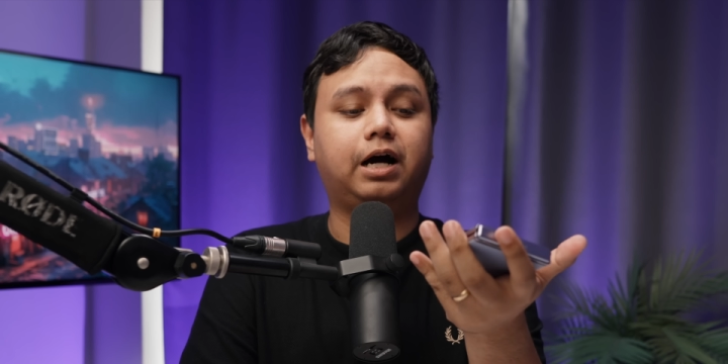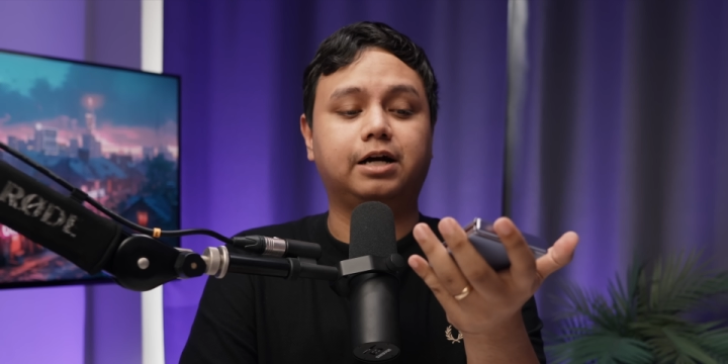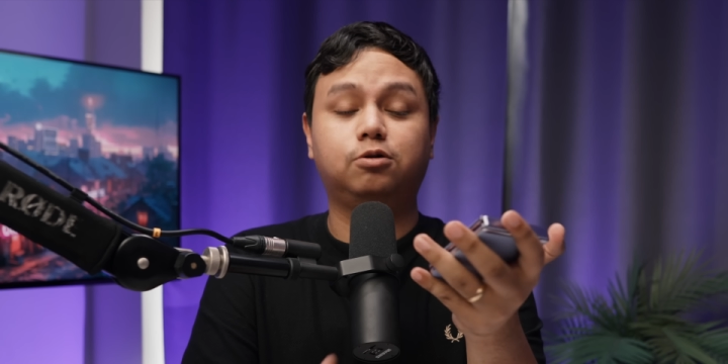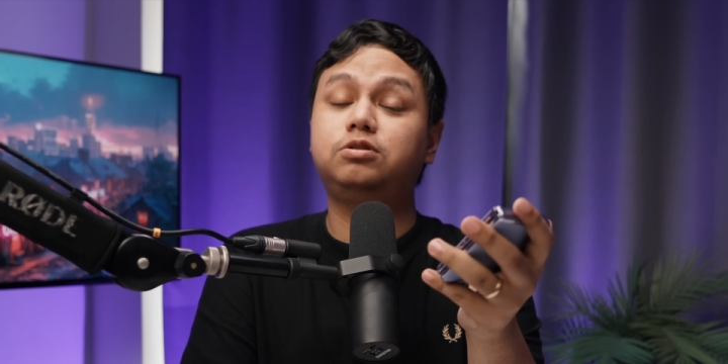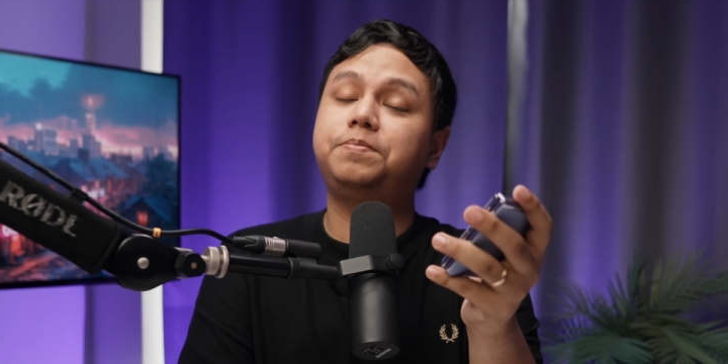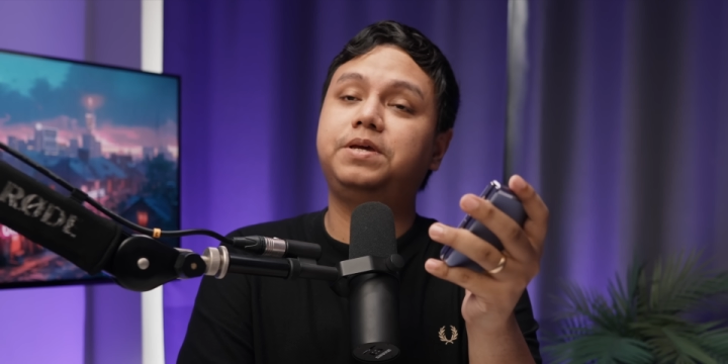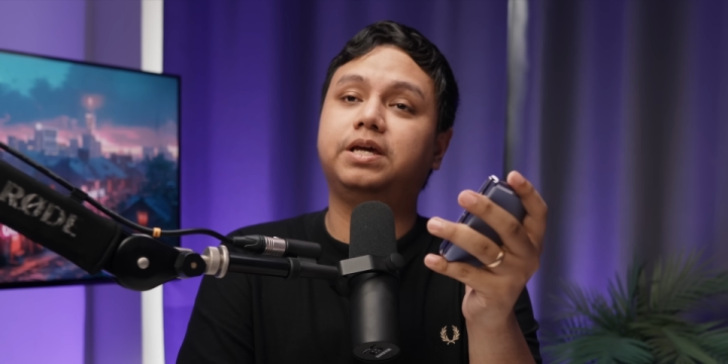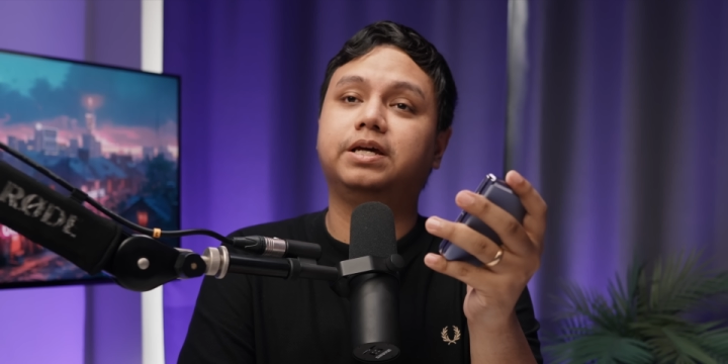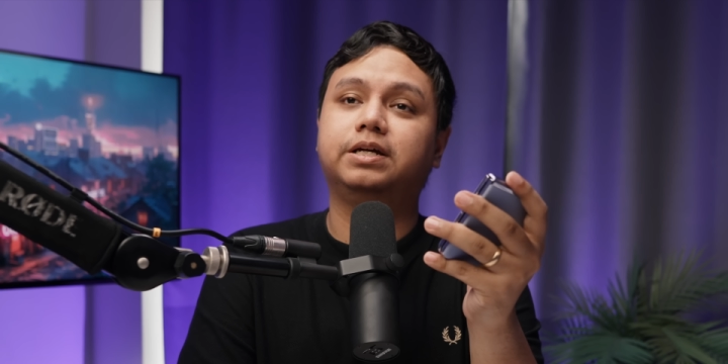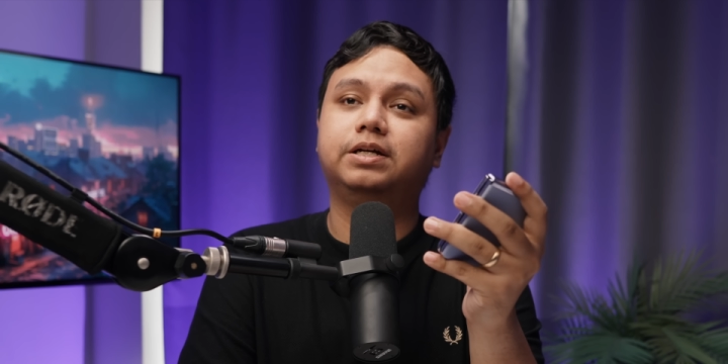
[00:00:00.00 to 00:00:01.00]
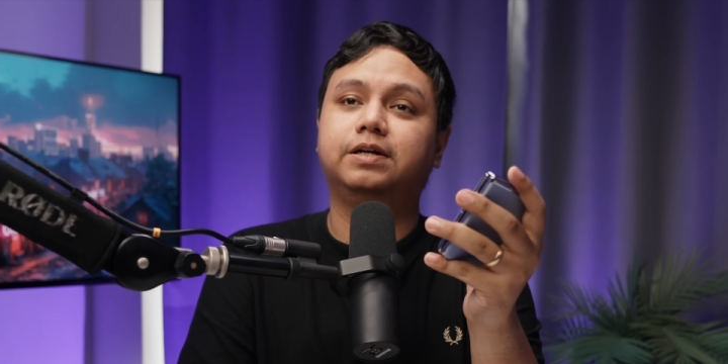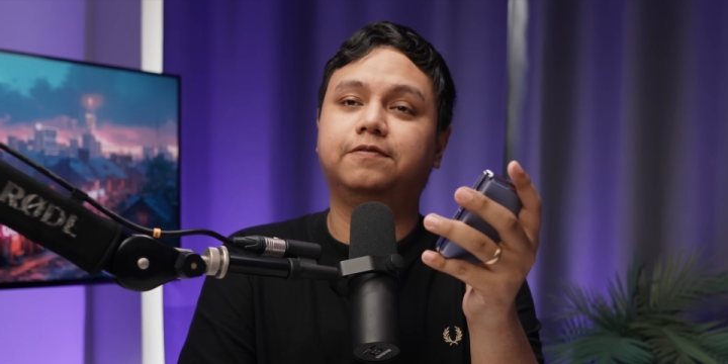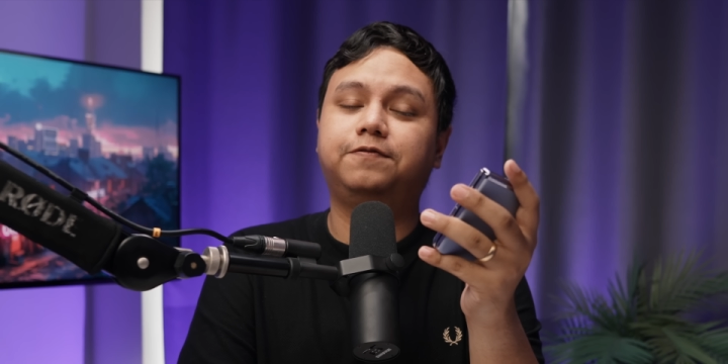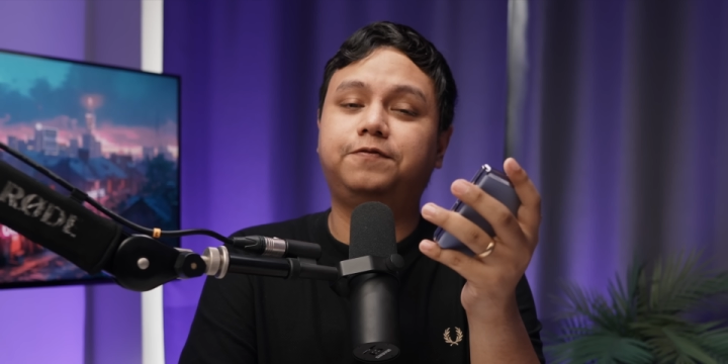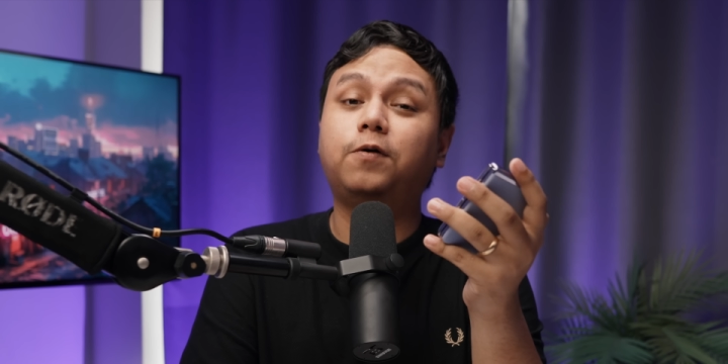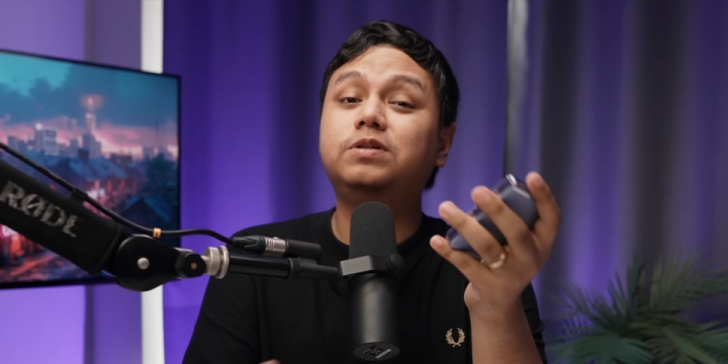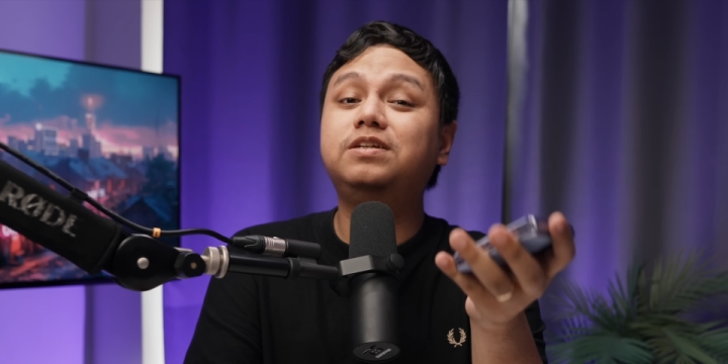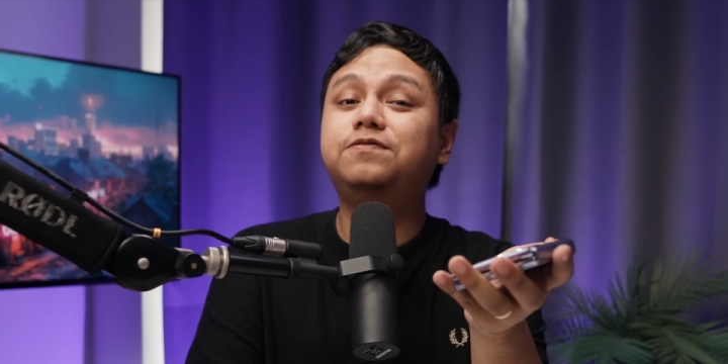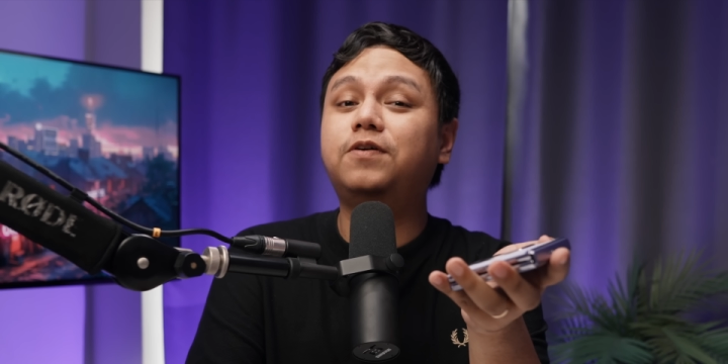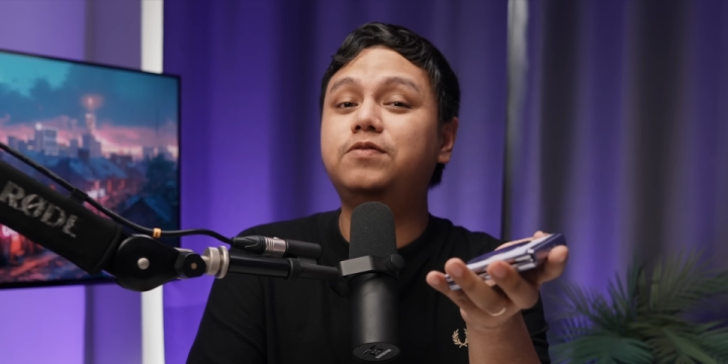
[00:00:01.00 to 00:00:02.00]
A two the pin,
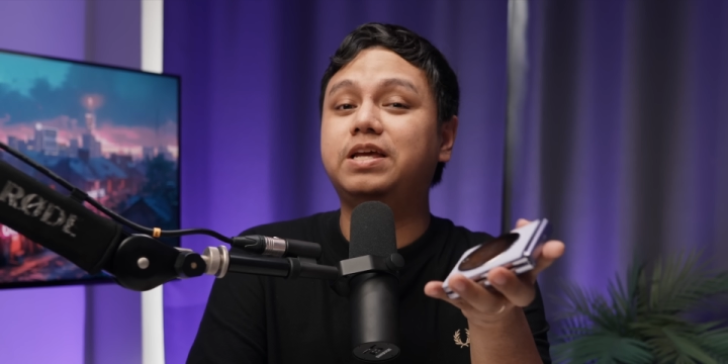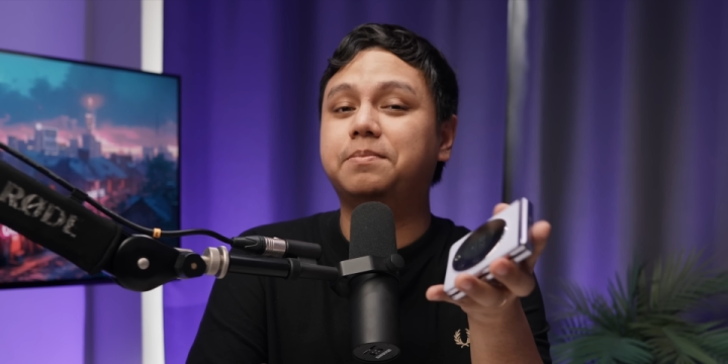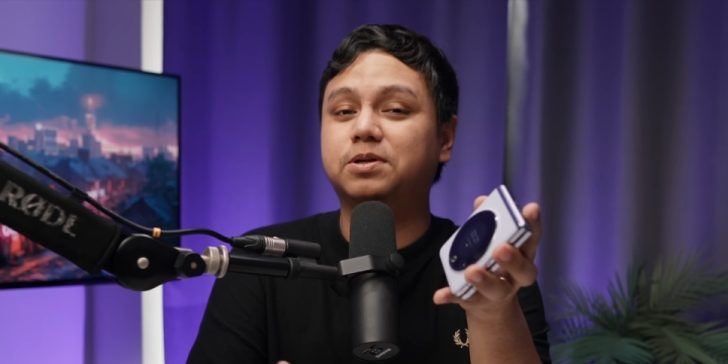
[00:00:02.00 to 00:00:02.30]
folding phony,